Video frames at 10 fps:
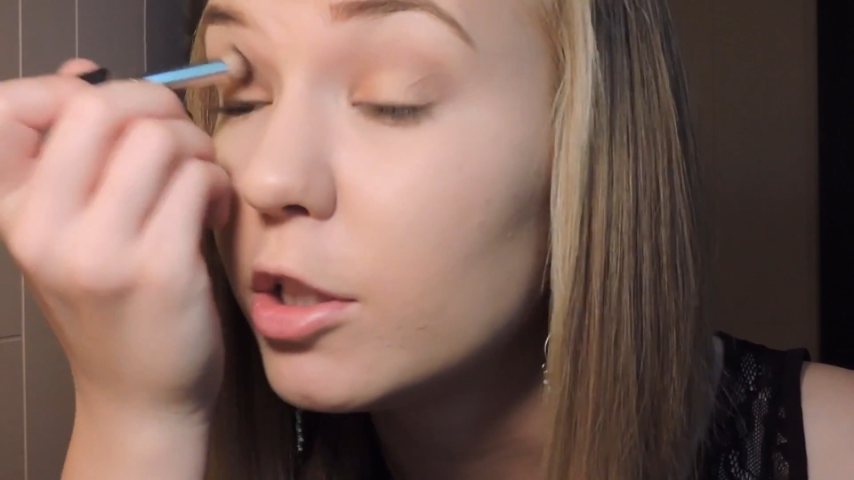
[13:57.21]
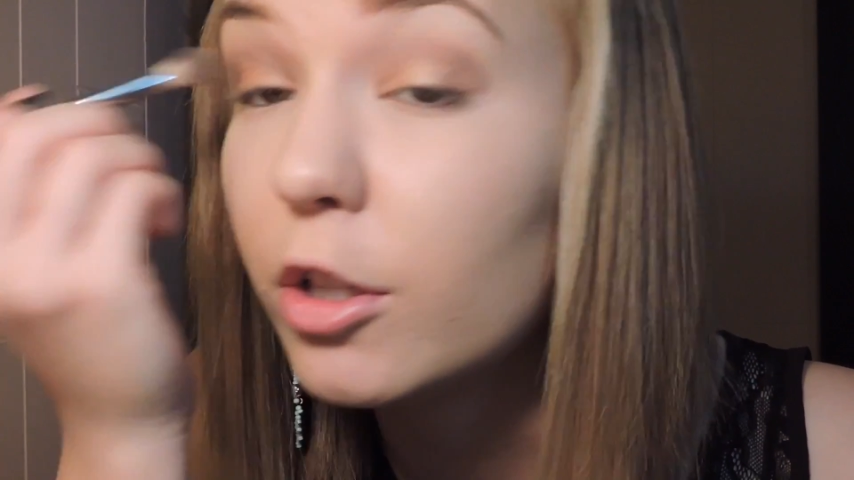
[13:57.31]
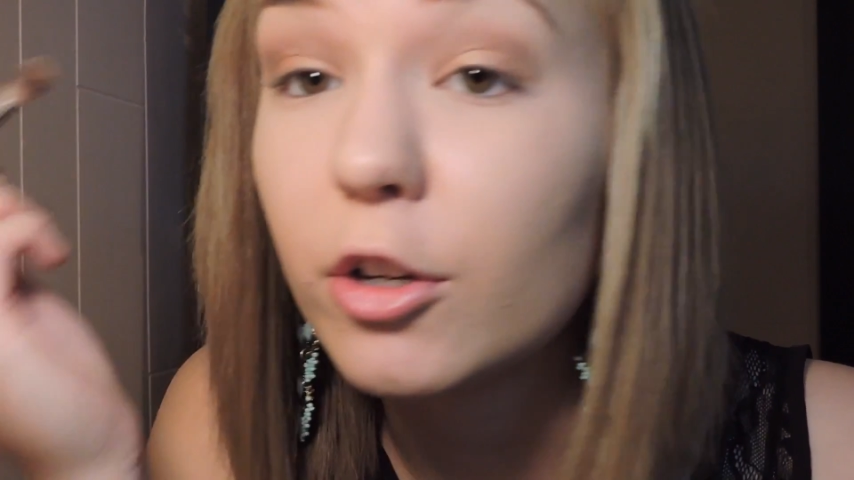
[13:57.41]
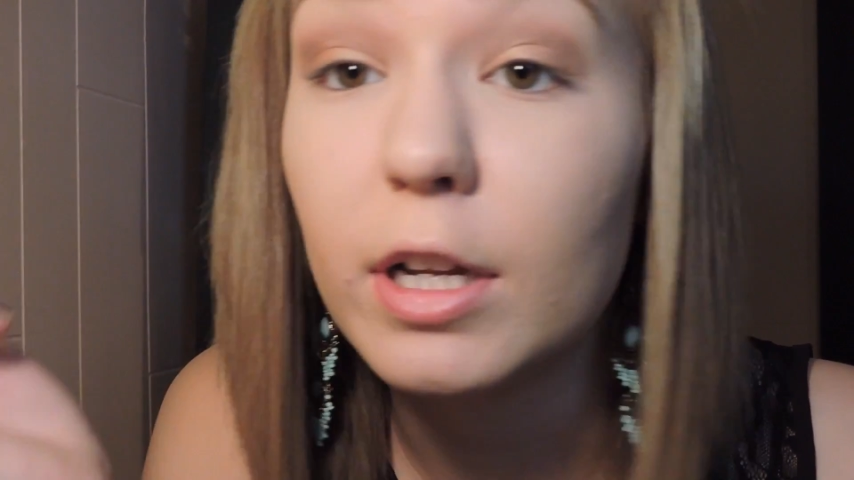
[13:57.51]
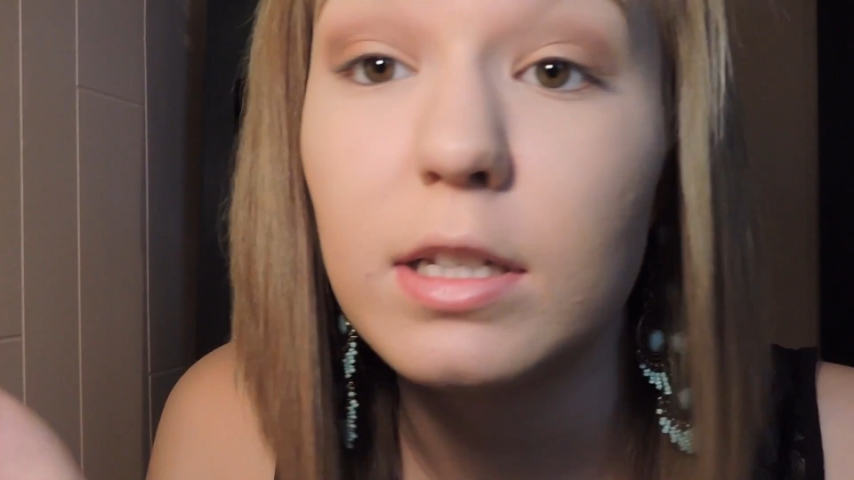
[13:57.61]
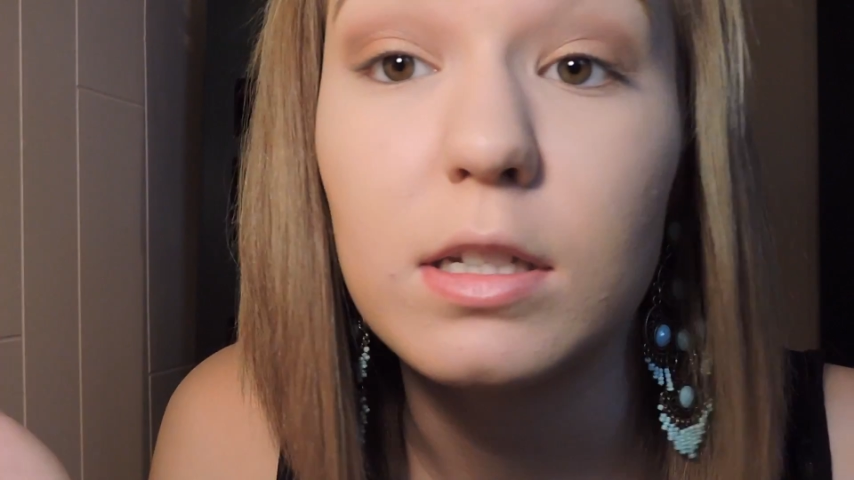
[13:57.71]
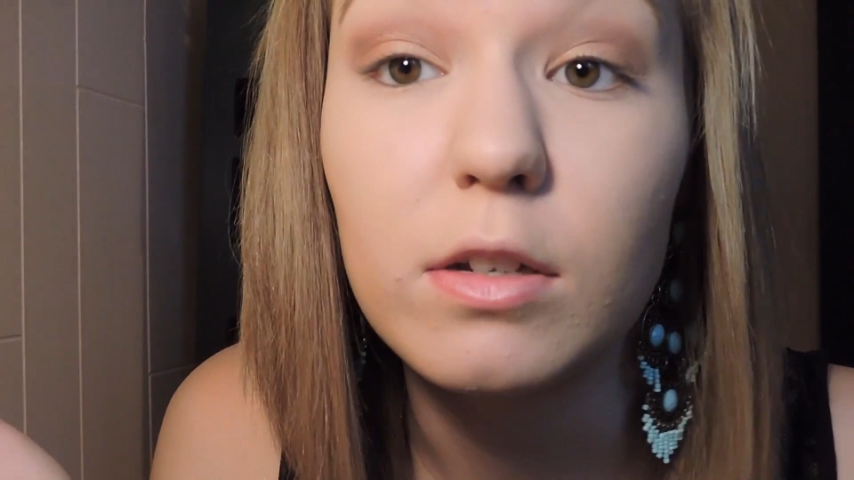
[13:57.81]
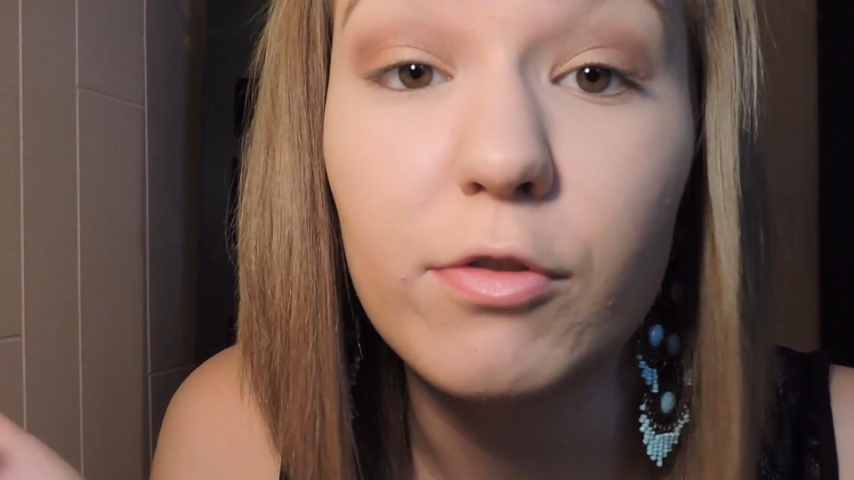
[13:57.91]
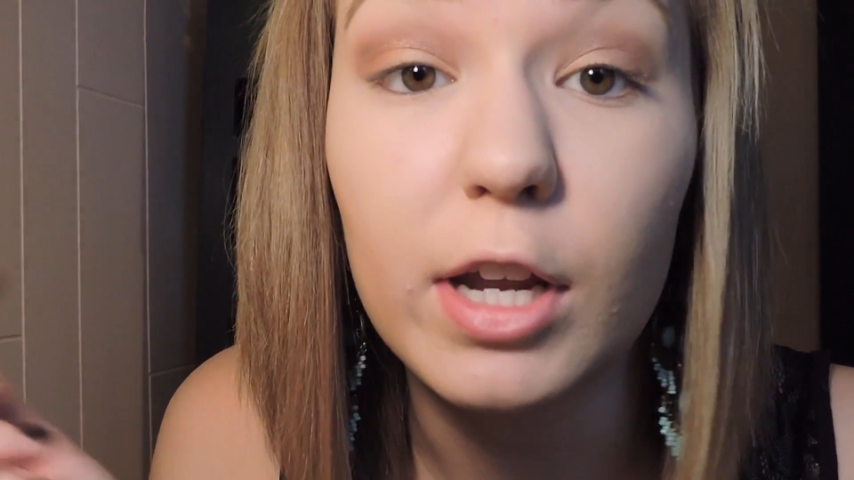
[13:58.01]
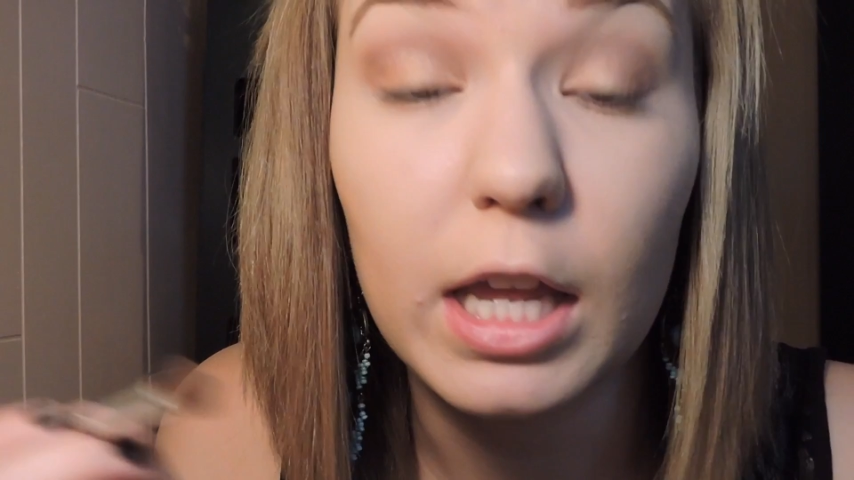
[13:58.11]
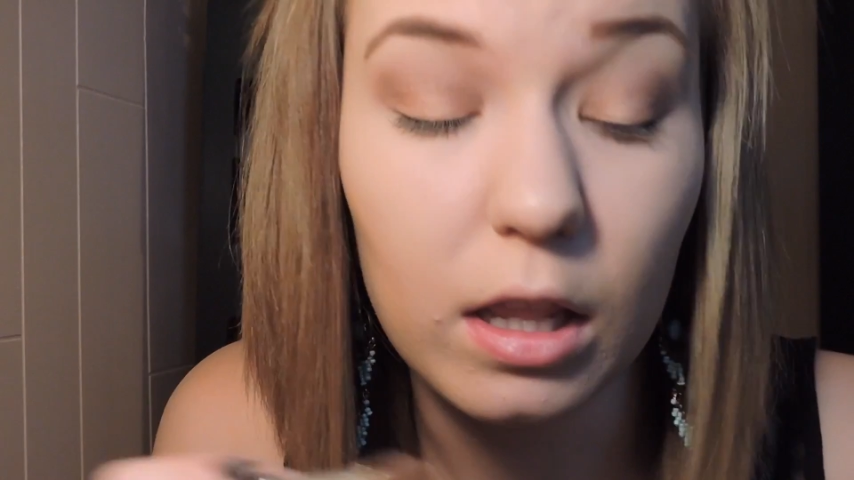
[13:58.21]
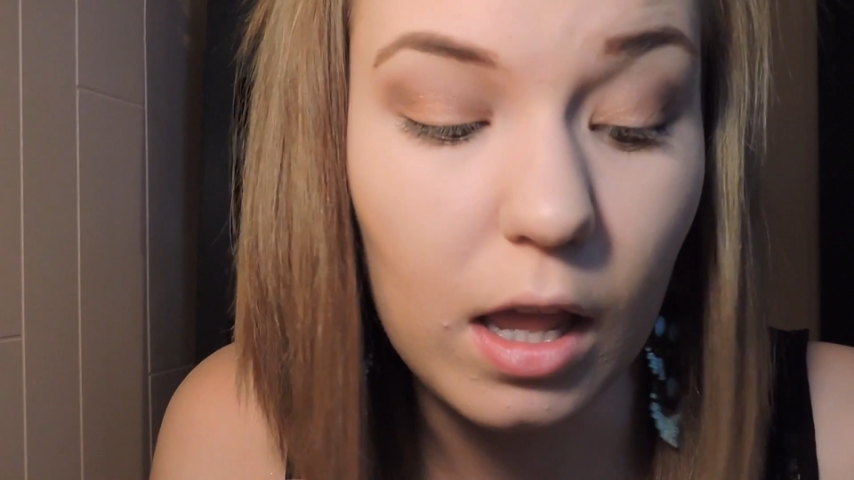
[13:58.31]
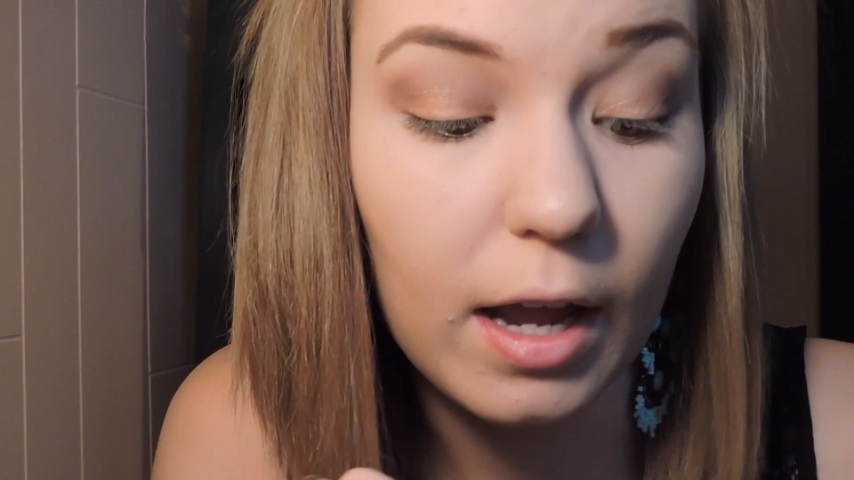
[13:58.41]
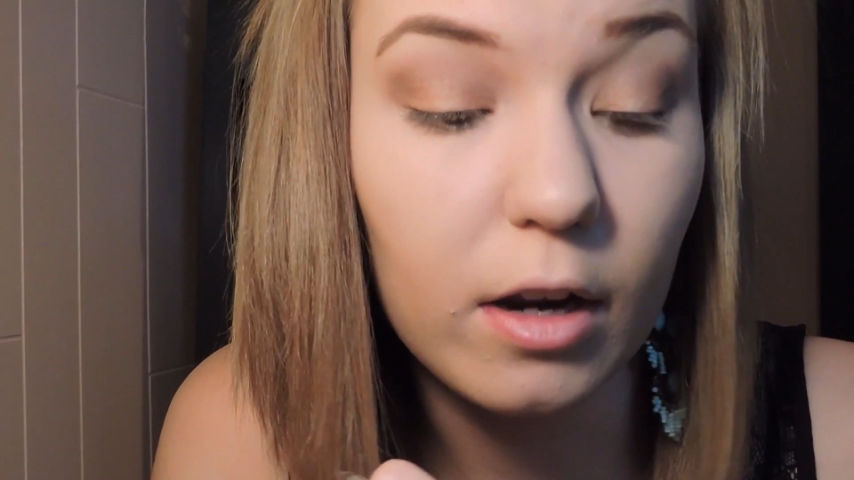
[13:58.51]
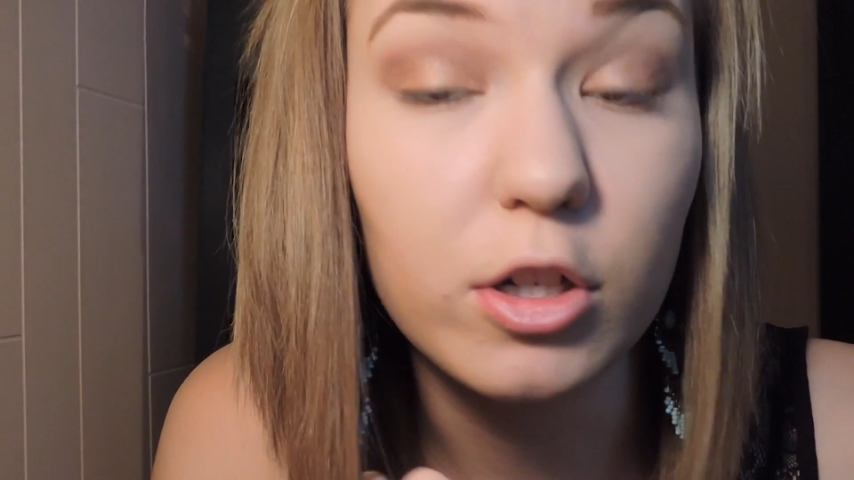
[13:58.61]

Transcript: in your crease is a freaking liar,